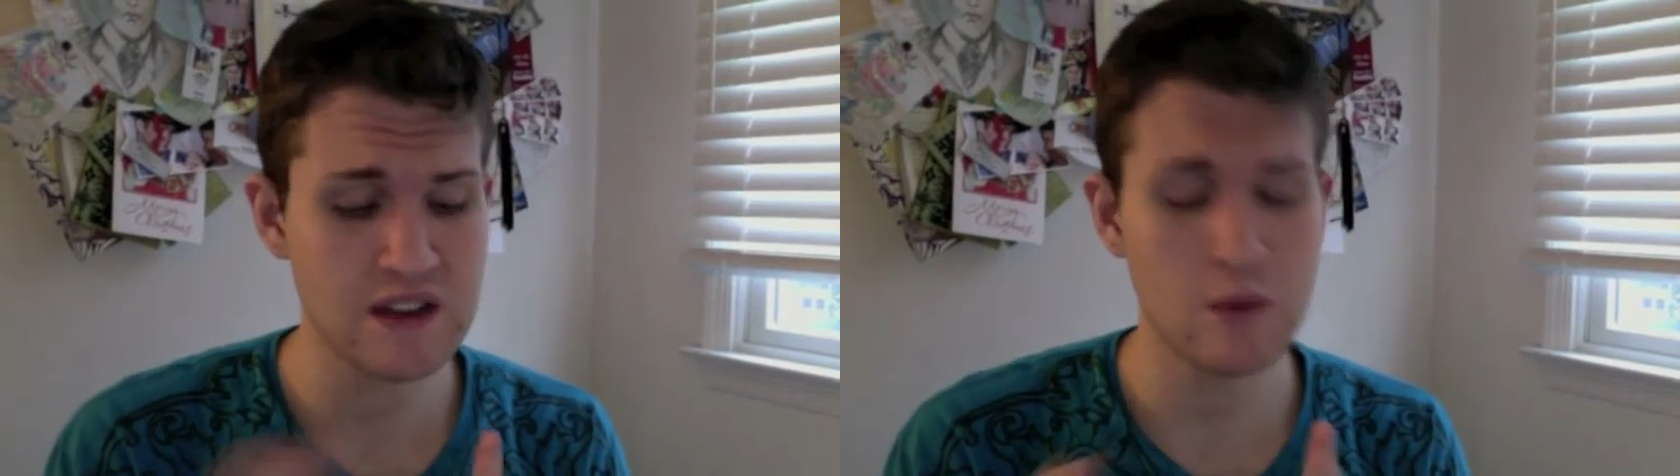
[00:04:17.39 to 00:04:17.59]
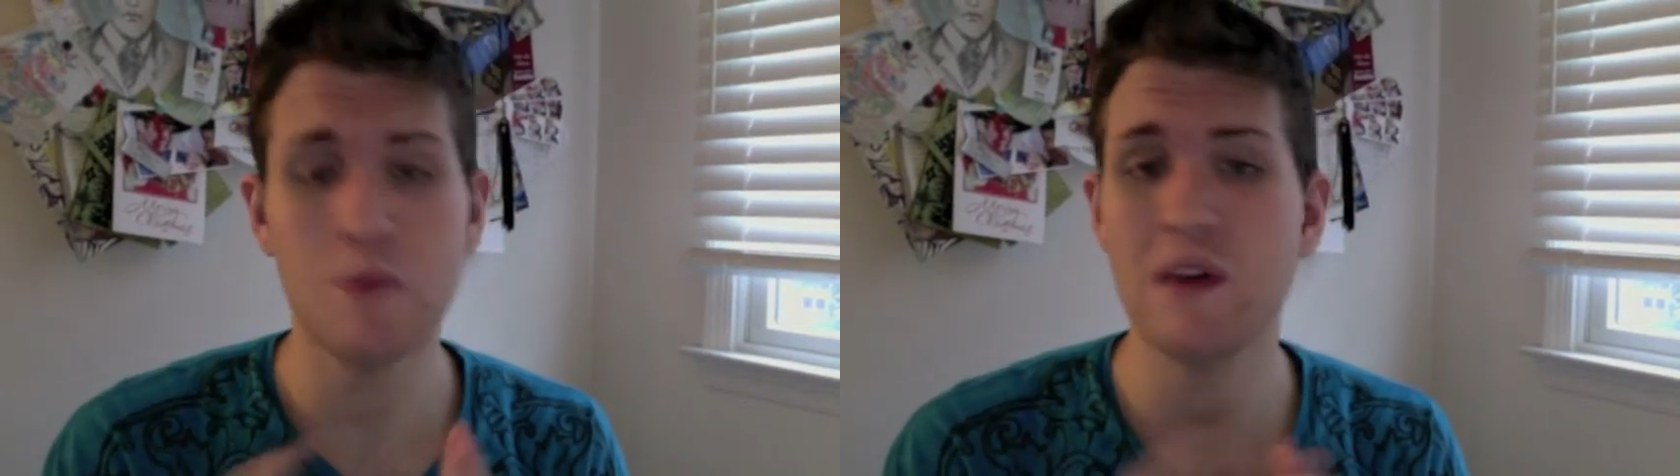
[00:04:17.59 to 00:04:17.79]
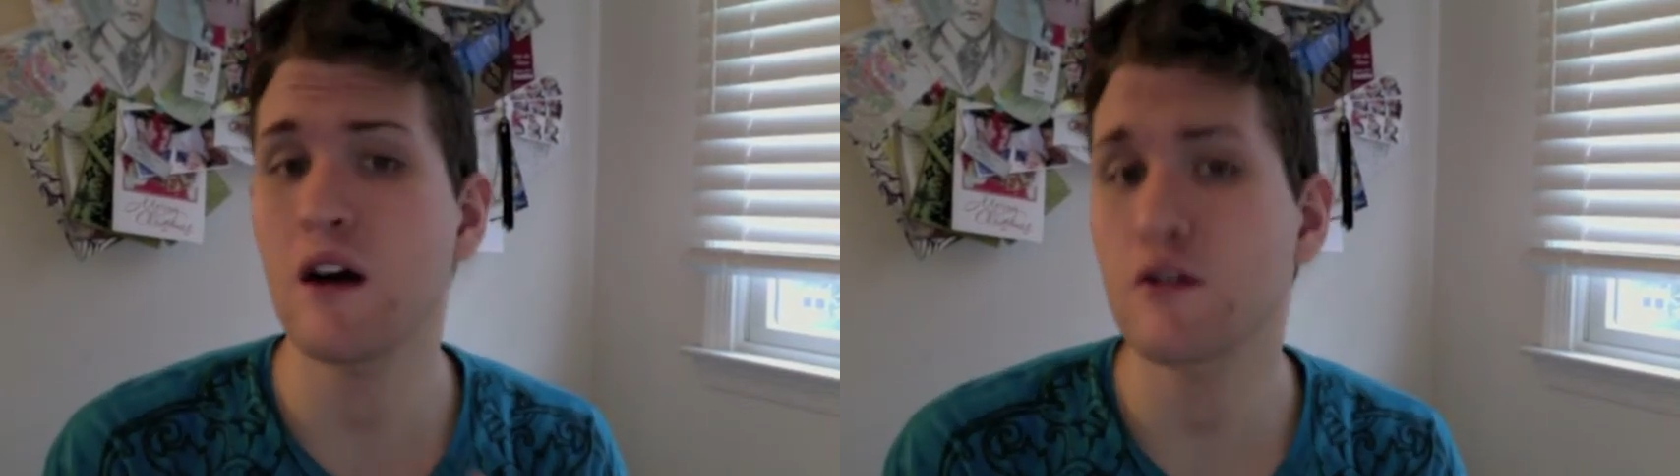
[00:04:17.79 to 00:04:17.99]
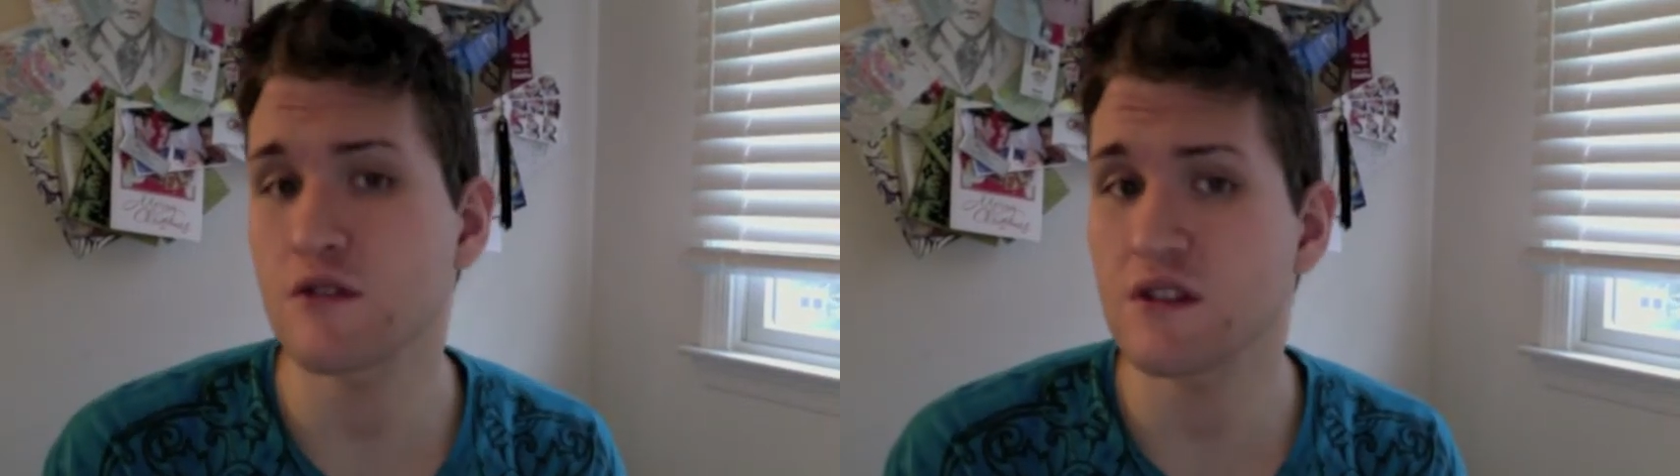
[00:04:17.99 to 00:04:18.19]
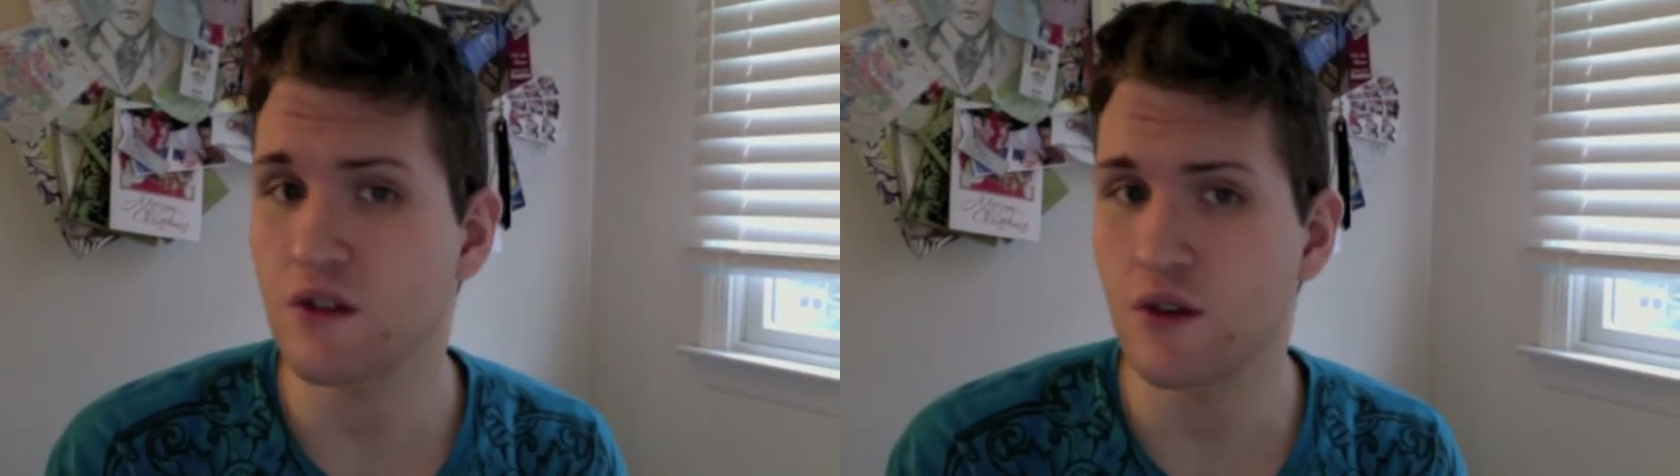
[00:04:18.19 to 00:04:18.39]
and what powder
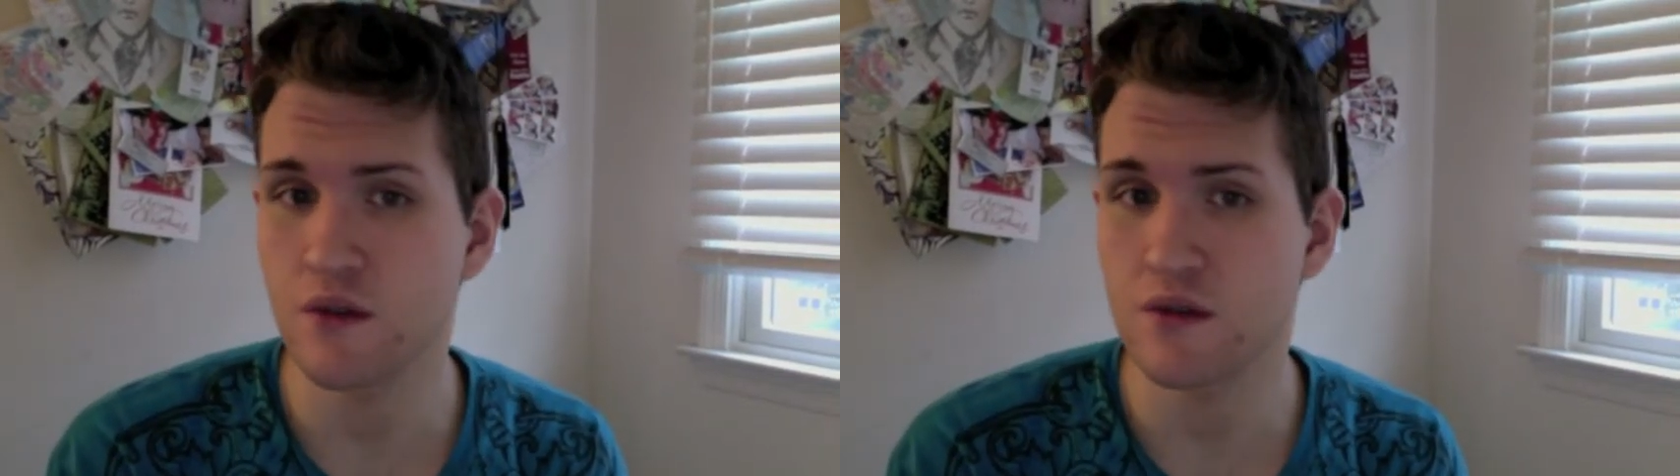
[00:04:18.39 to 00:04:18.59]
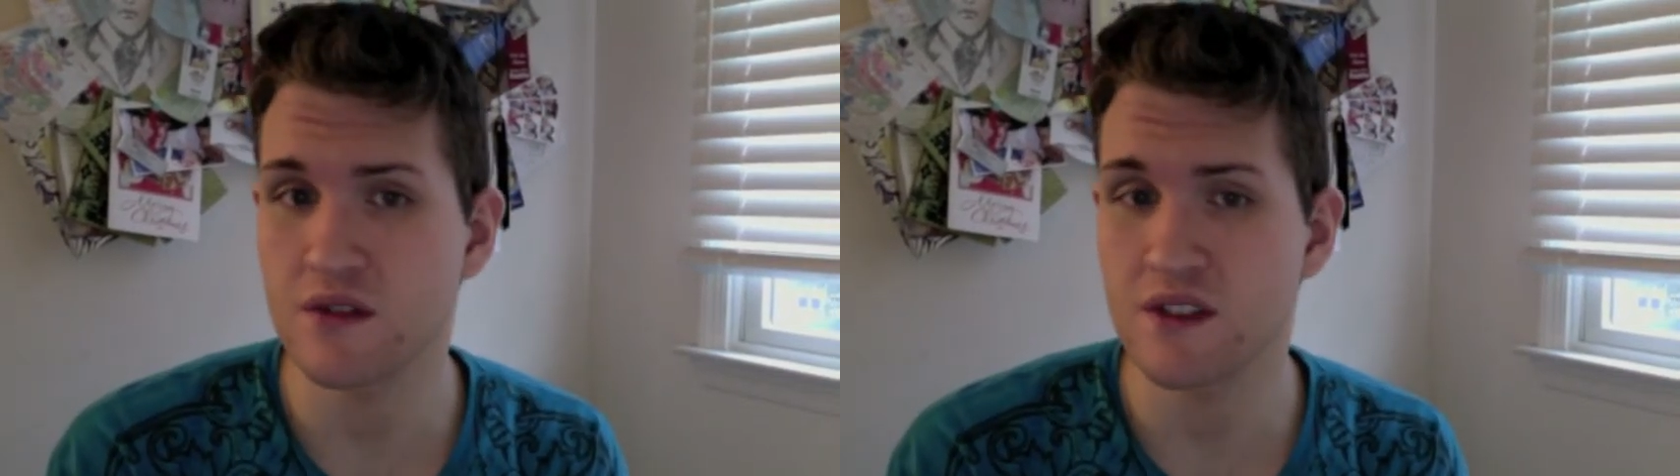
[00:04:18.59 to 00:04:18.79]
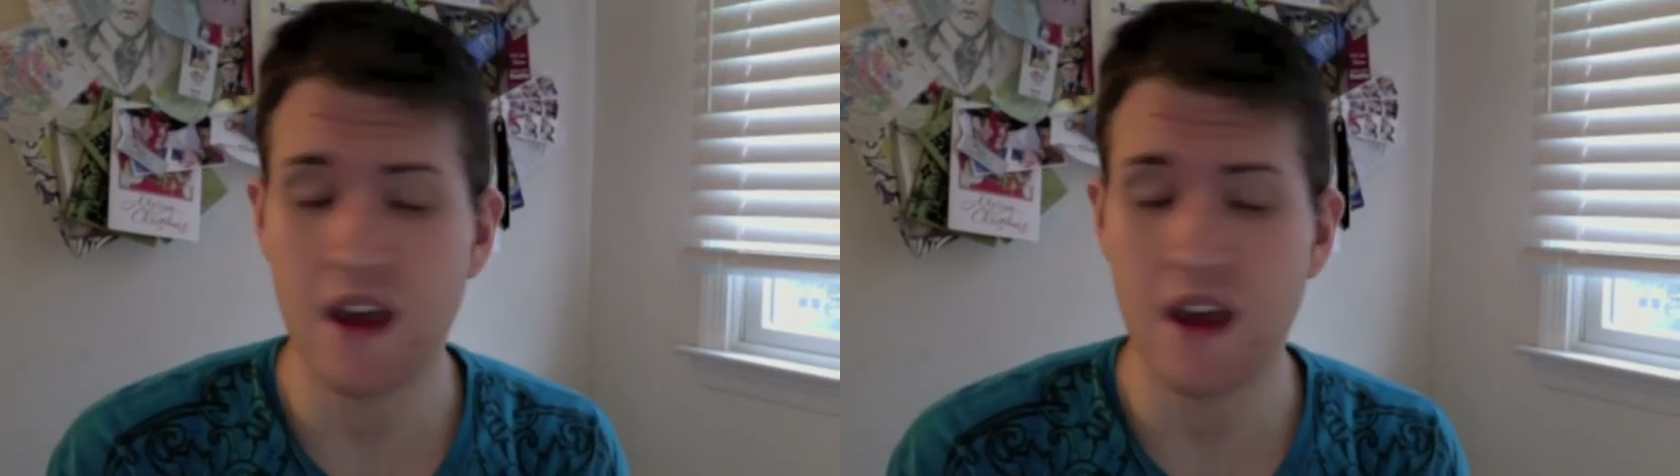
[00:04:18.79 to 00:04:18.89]
do you use?